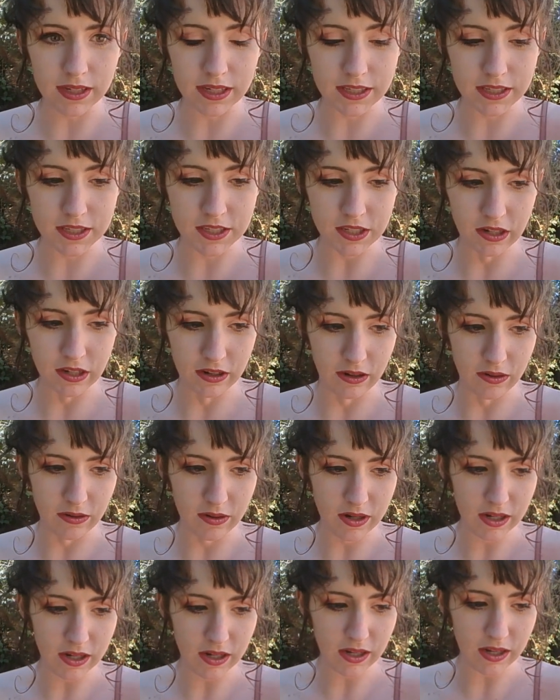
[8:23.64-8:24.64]
so
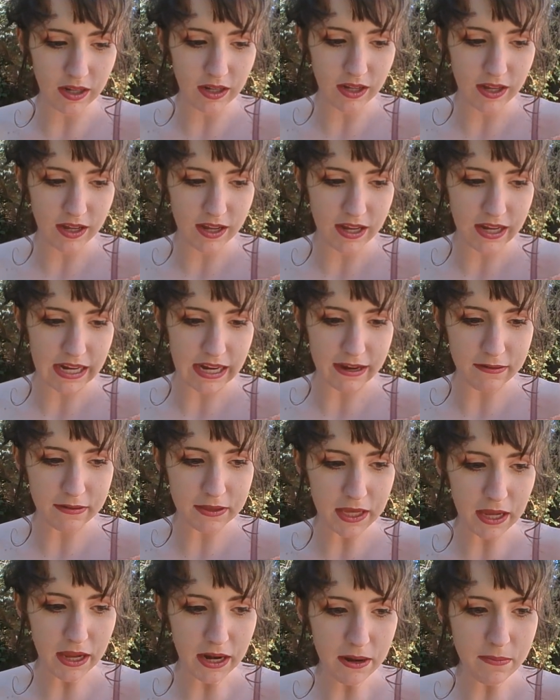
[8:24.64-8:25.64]
I
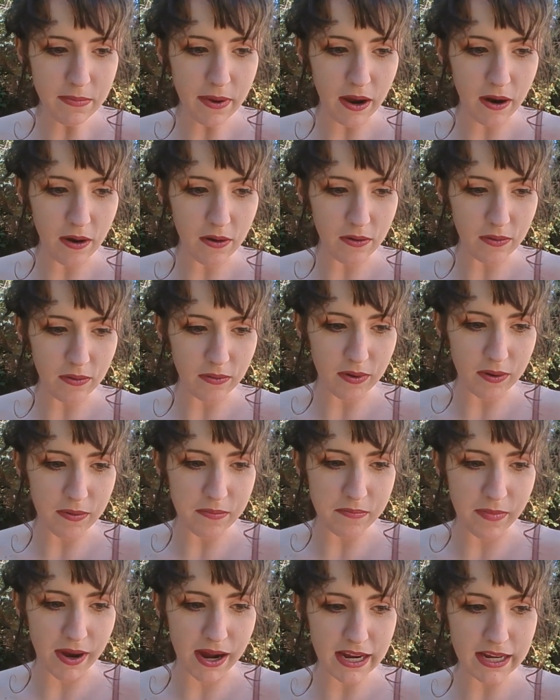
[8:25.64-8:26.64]
thought about what
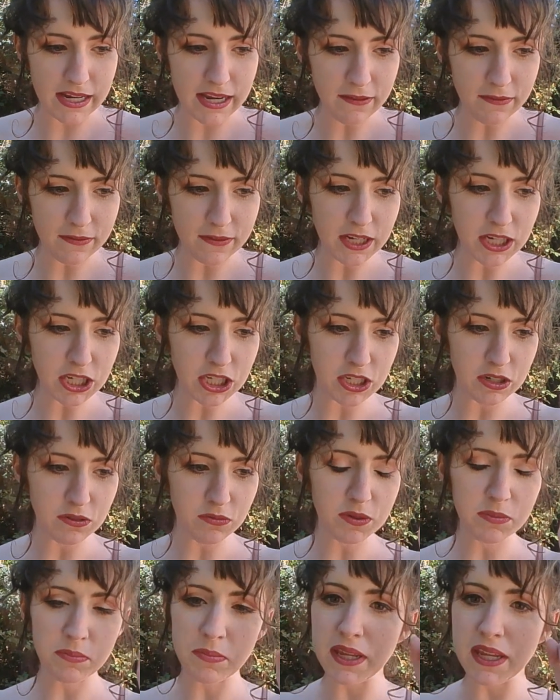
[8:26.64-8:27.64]
my definition
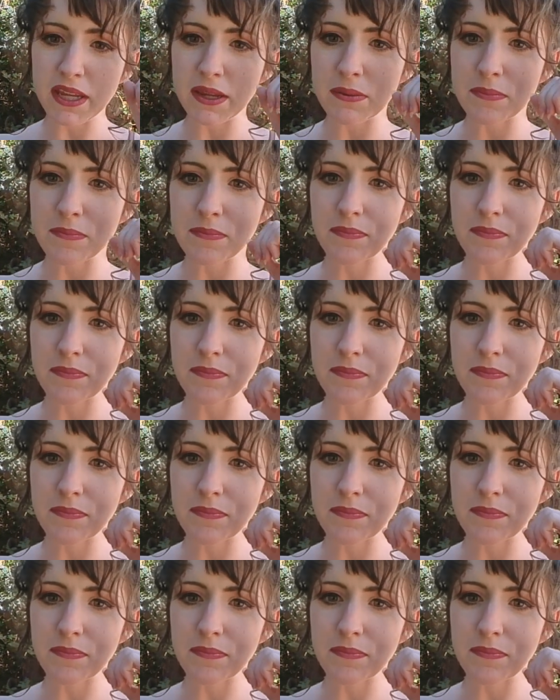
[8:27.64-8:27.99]
would be